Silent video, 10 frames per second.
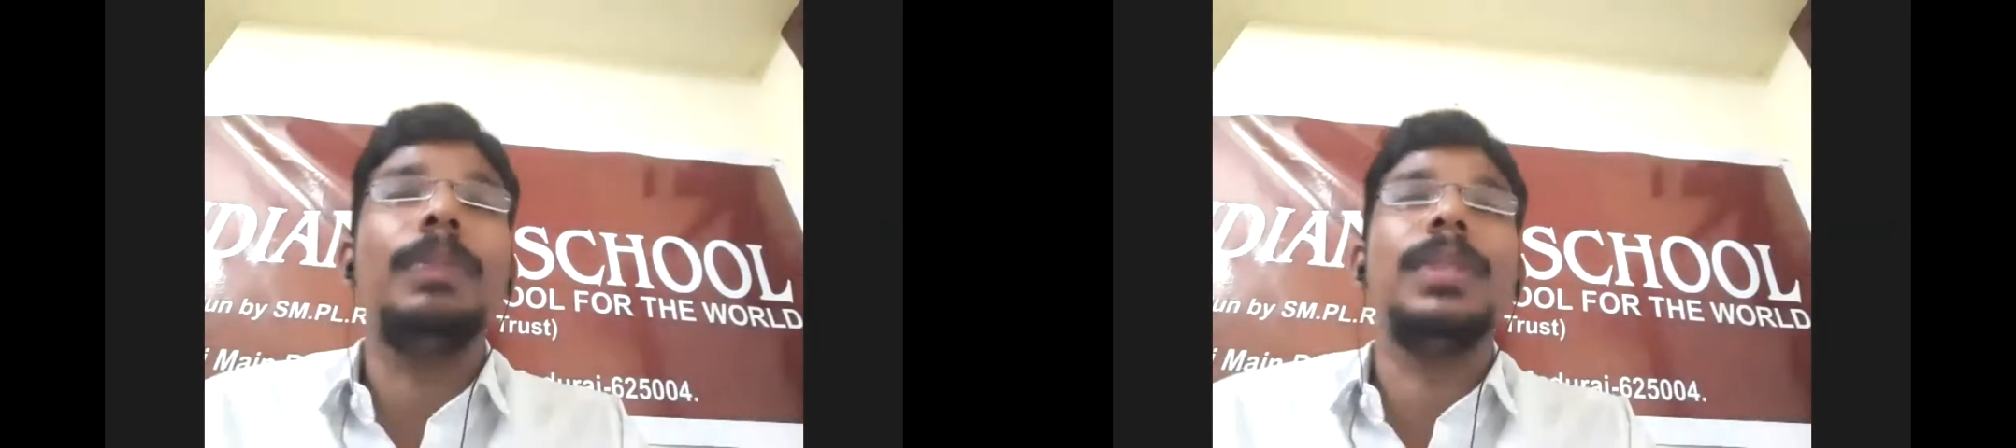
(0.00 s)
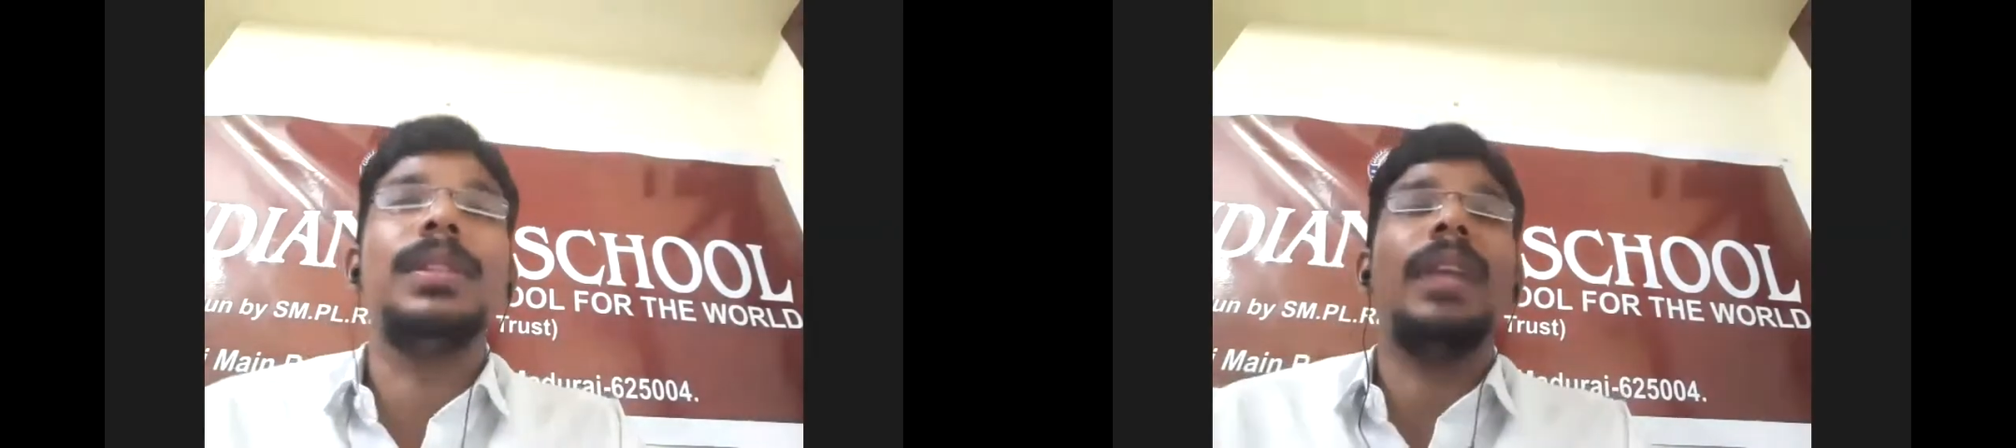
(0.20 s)

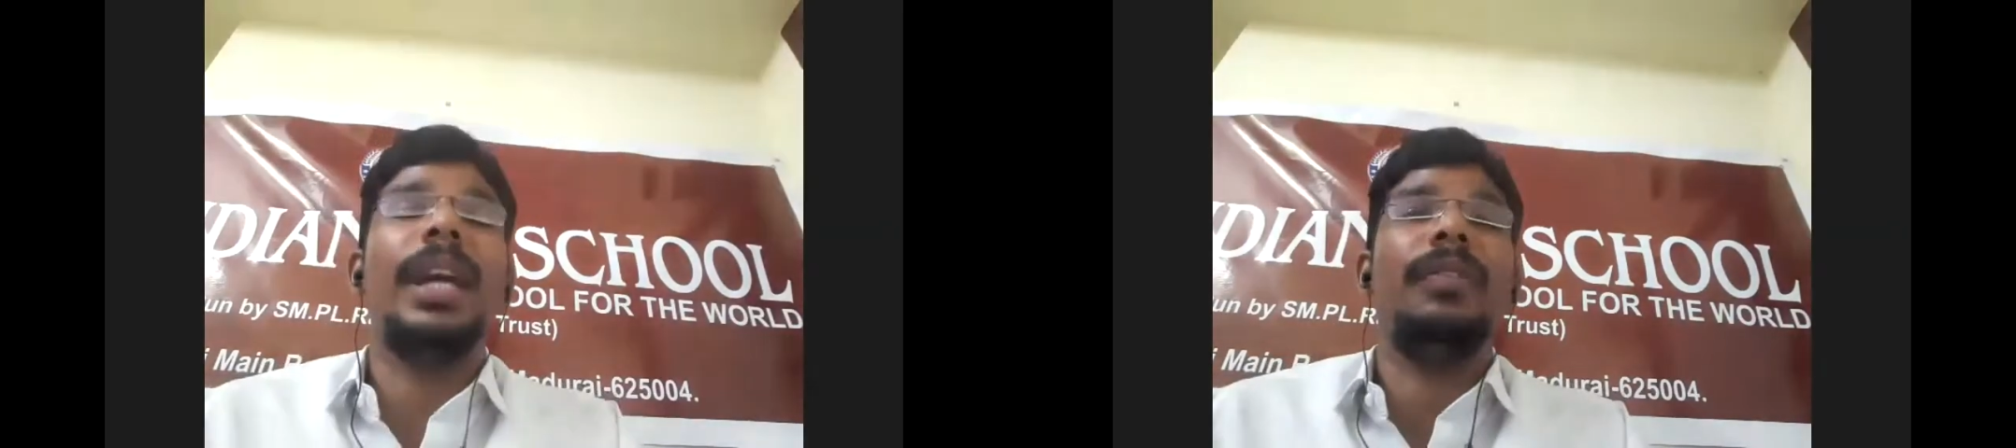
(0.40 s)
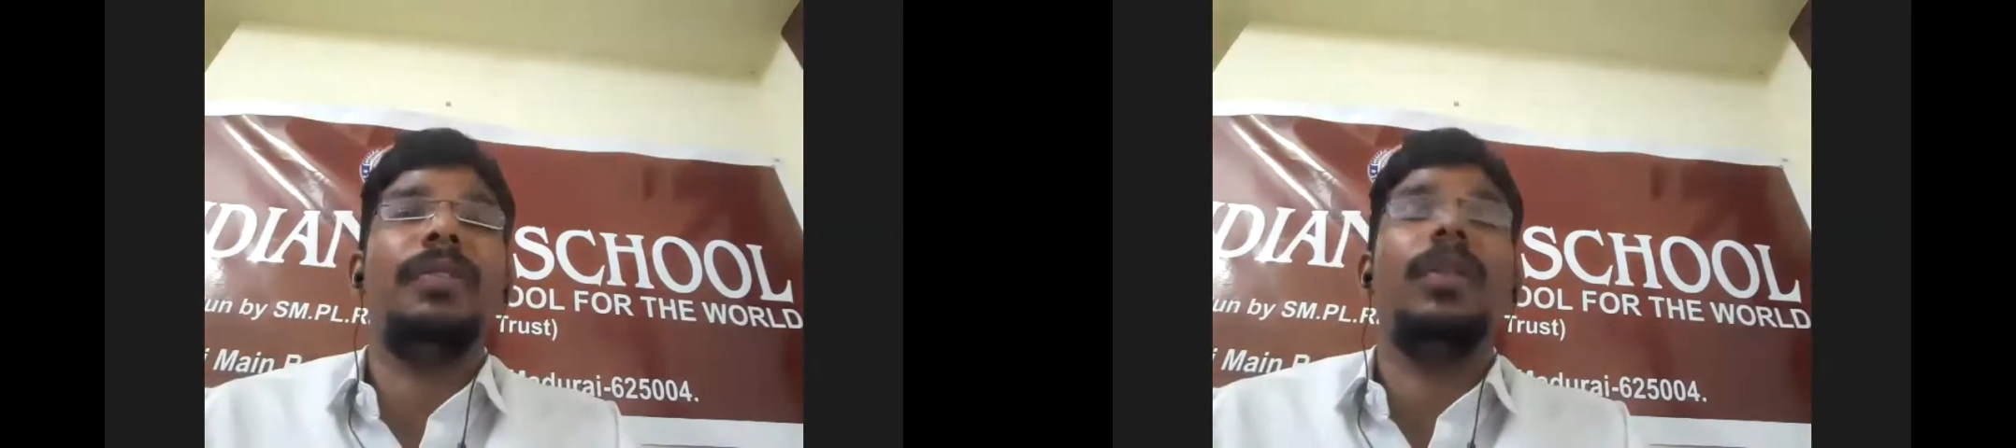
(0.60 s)
people's
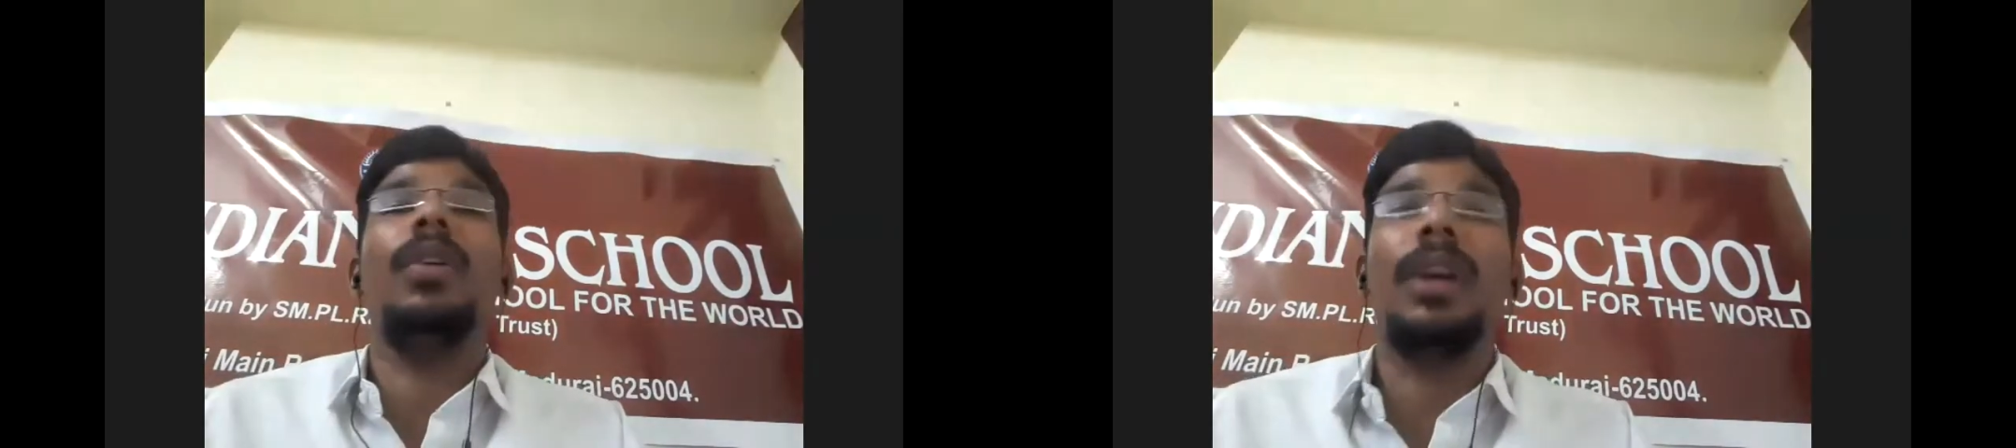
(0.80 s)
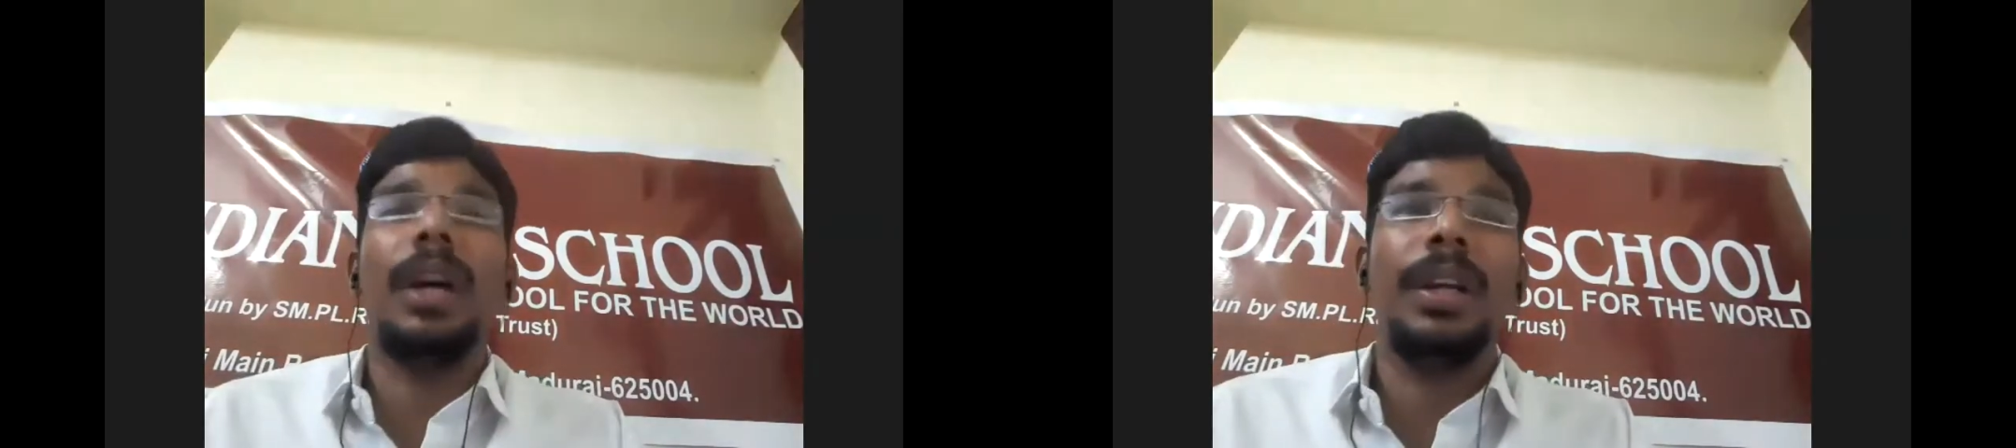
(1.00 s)
life
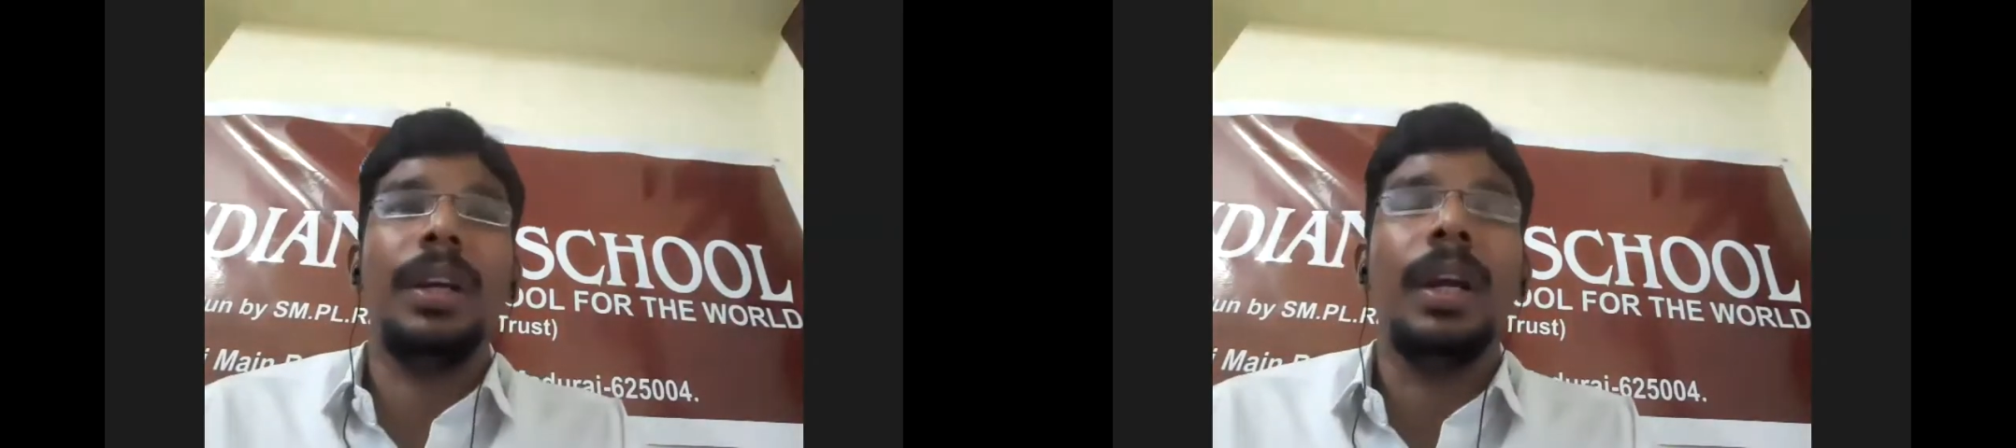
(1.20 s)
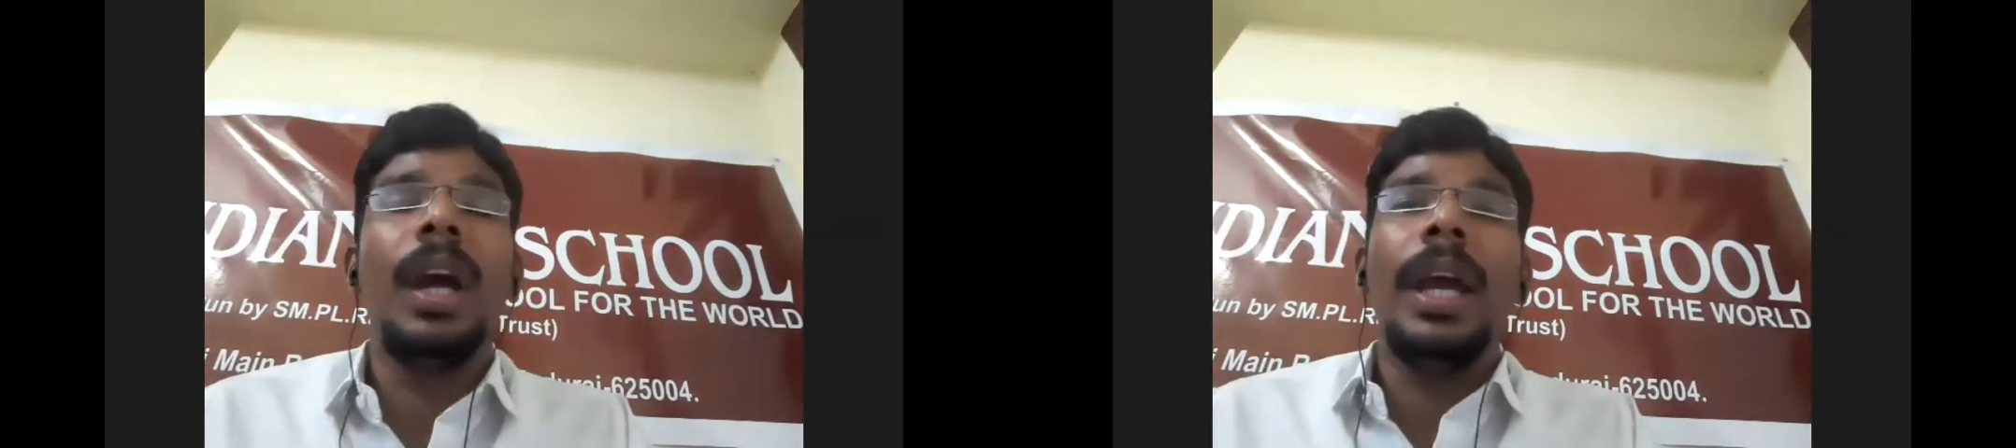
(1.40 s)
or career.